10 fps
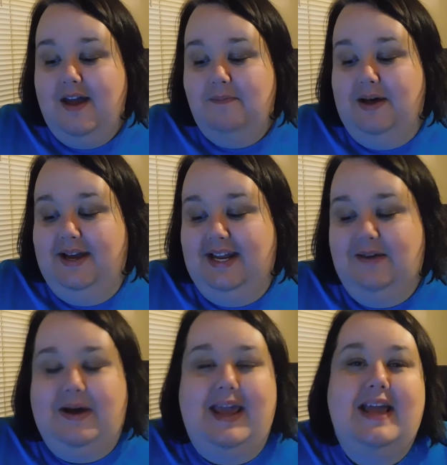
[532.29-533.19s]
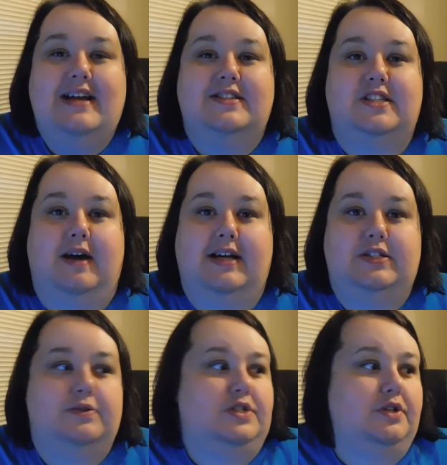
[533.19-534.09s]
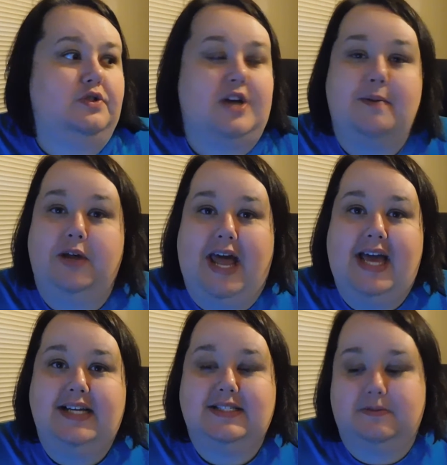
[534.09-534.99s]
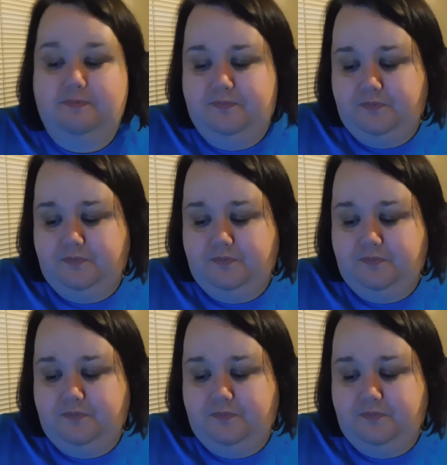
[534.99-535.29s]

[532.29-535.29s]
But anyway, so I do 2 scrambled eggs